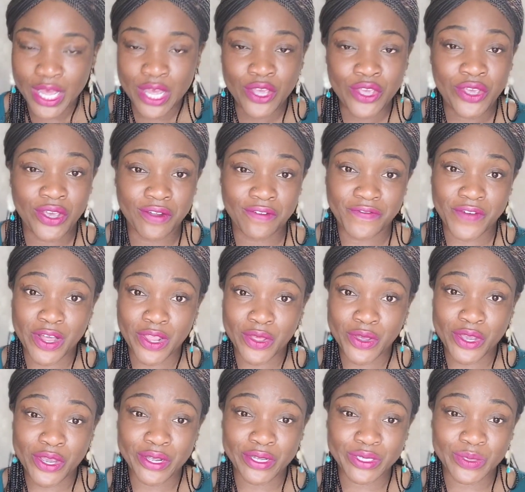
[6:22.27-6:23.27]
You can follow
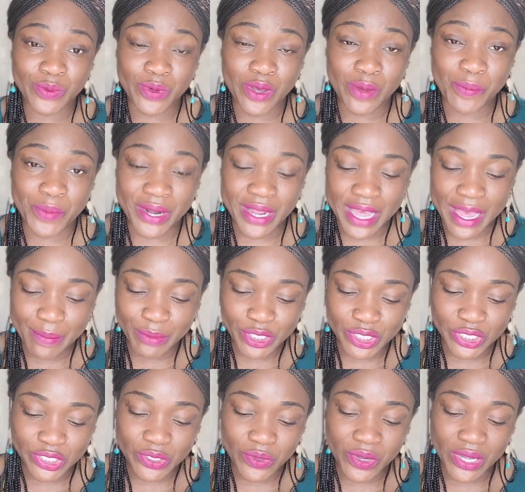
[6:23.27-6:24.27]
her as well, but I'm
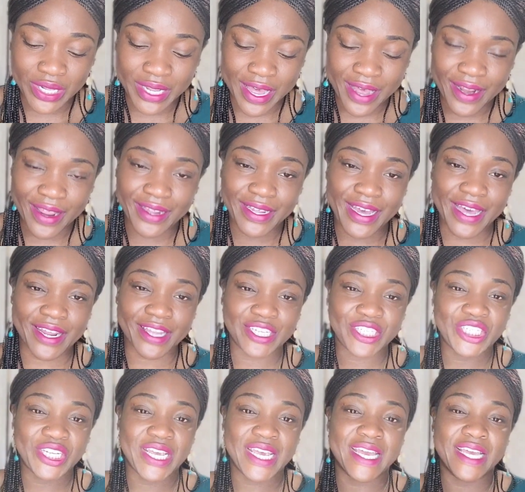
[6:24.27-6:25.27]
just so glad I got a
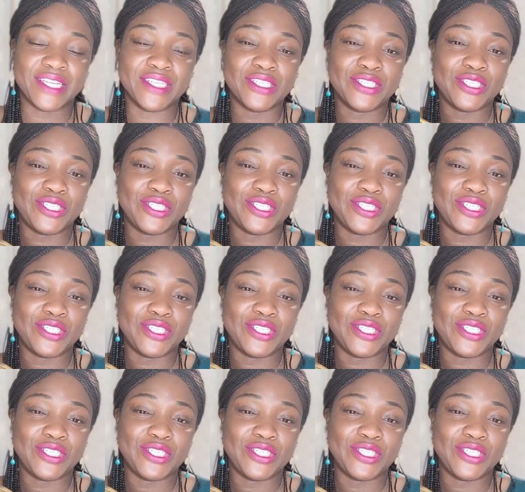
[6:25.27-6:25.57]
chance